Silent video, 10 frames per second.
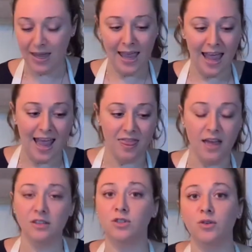and
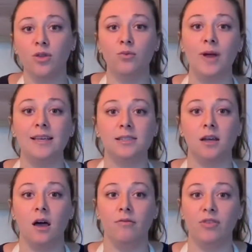then do the rest
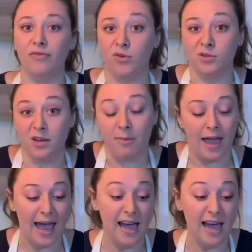of the folding by hand.